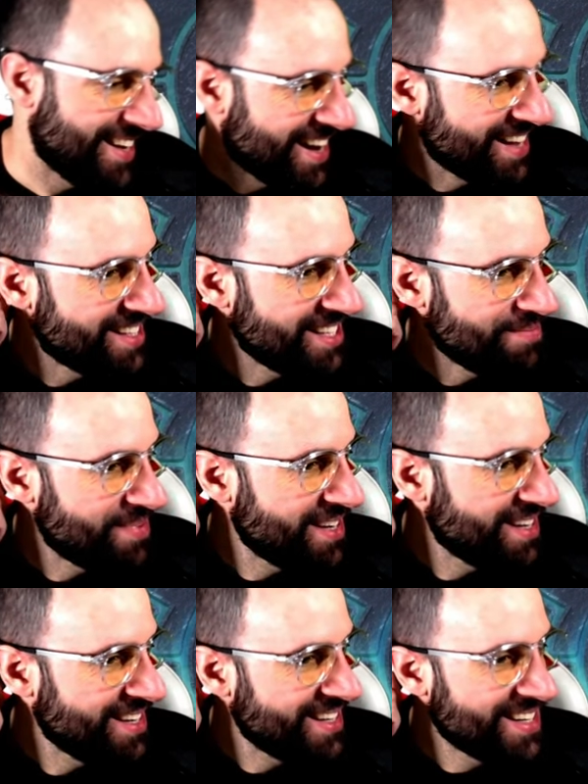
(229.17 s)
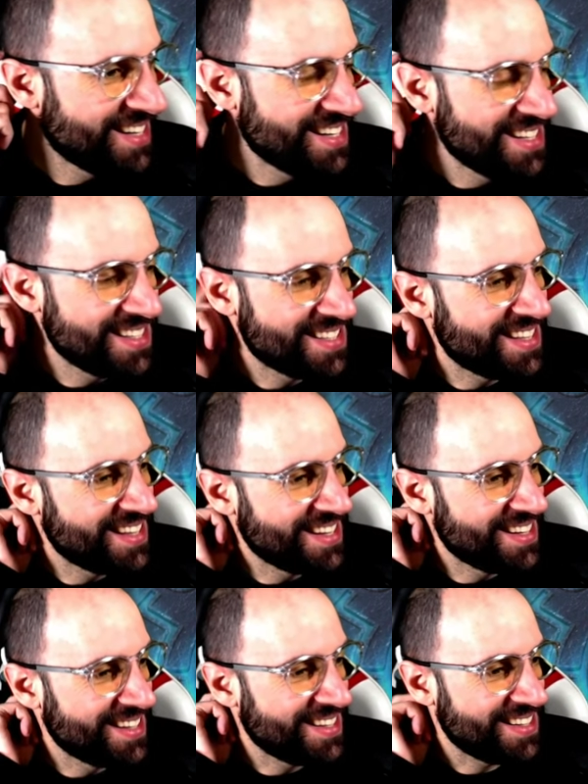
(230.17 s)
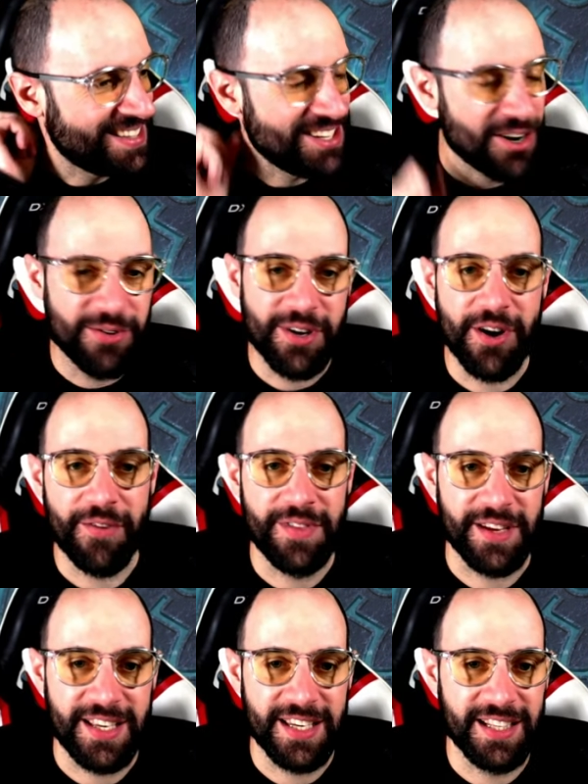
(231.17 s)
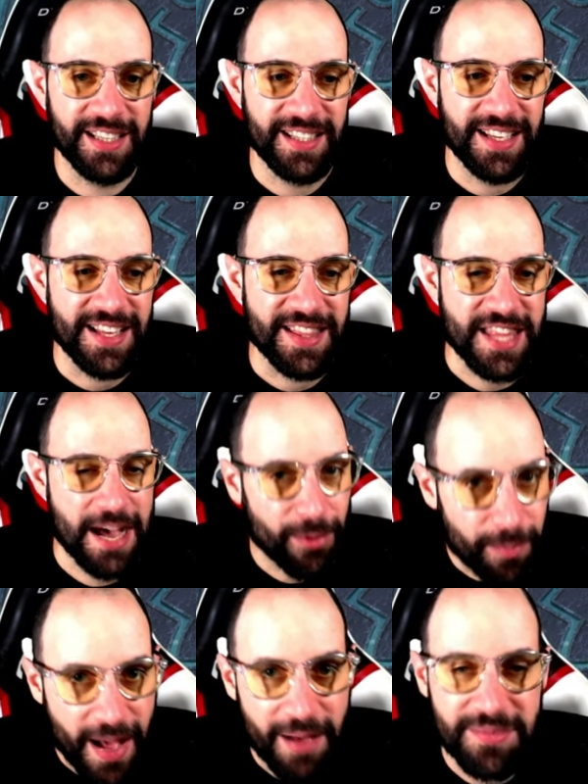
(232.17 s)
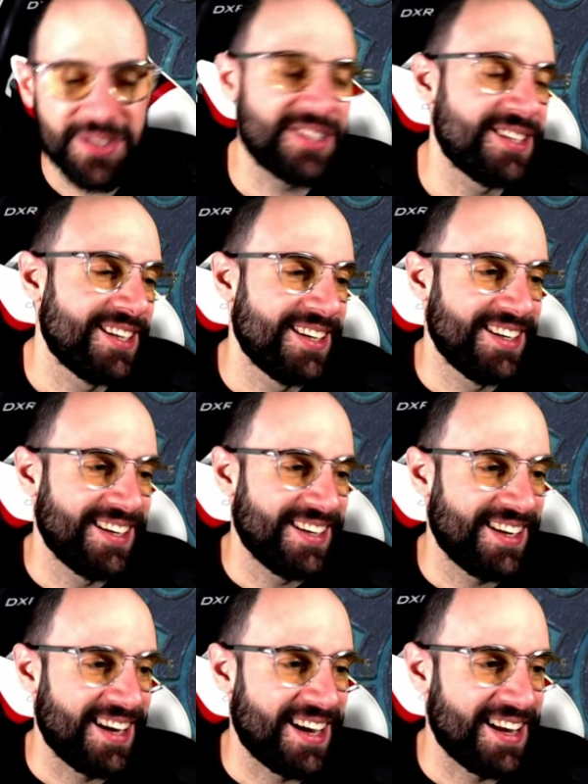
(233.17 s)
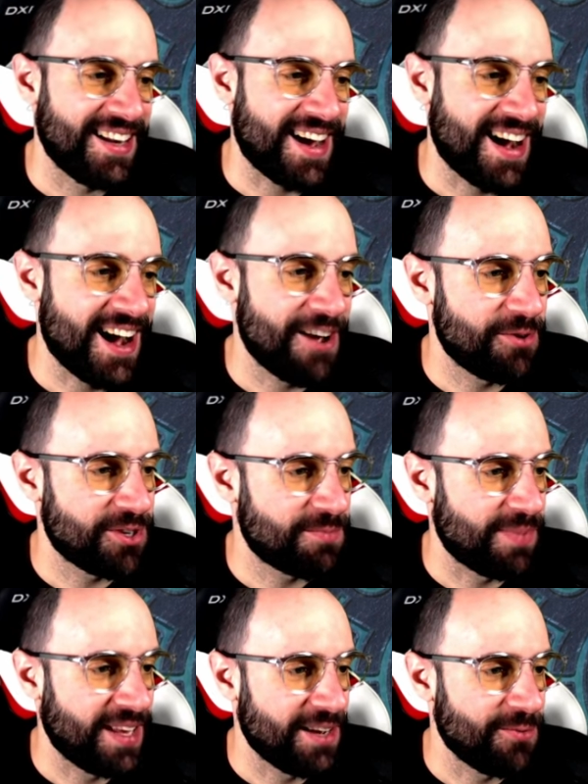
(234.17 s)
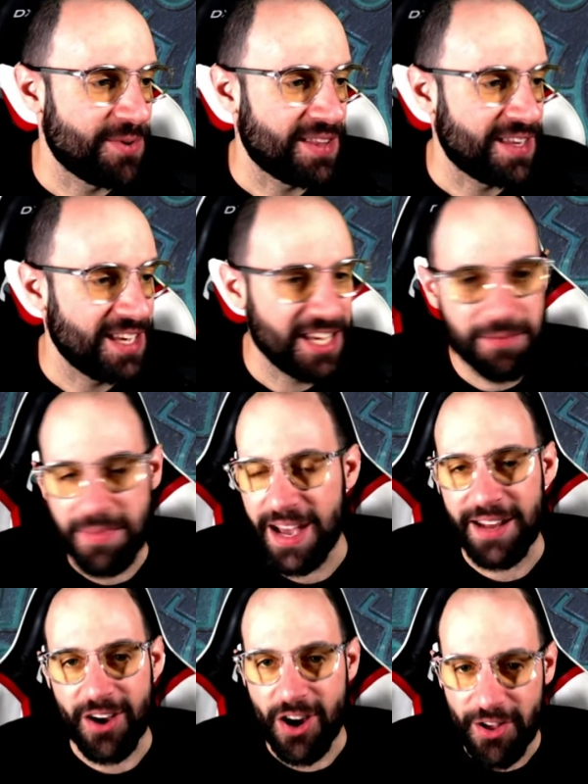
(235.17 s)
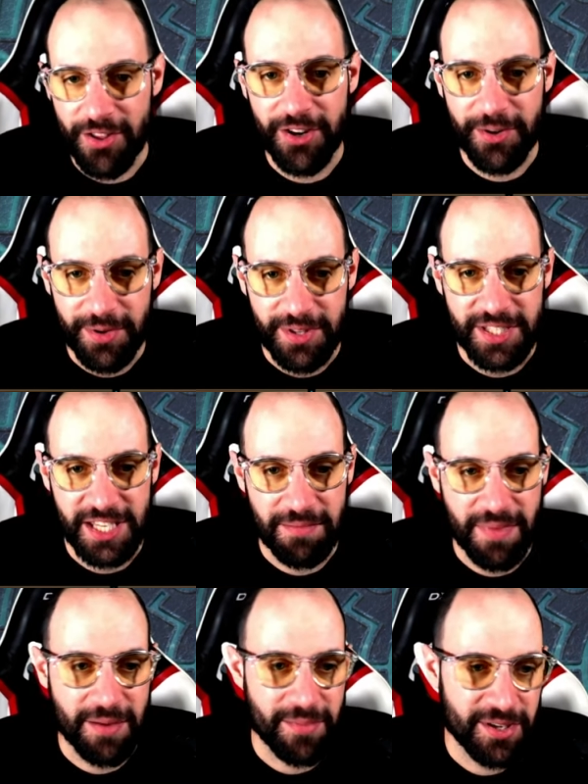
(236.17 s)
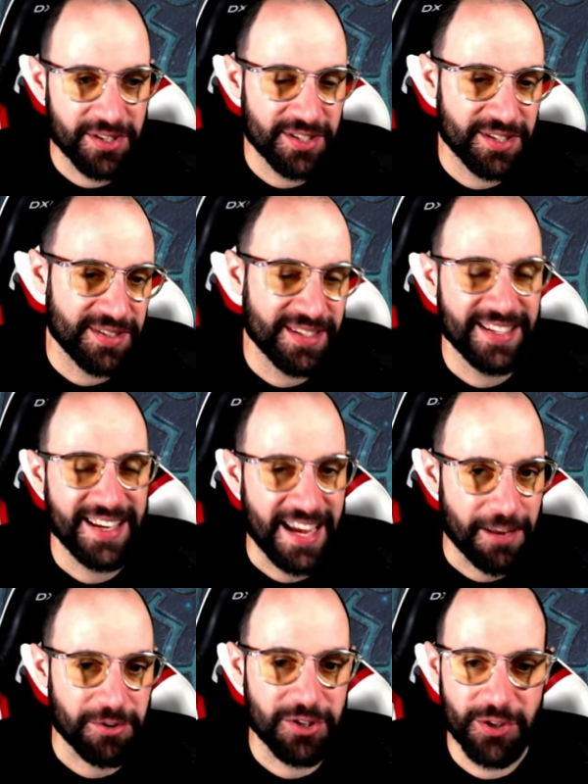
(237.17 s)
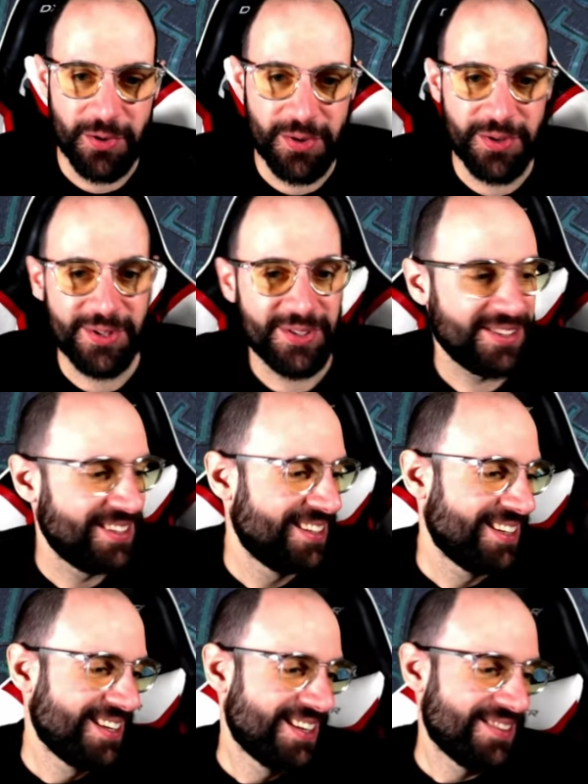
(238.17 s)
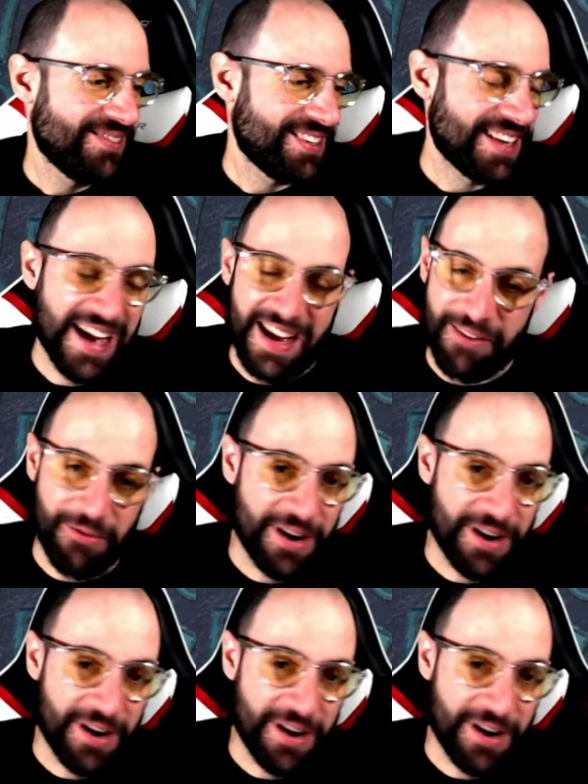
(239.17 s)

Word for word: And D D P is the the owner of the guild Double Pumps, and I was playing with him and other team members. It was so cool. But yeah,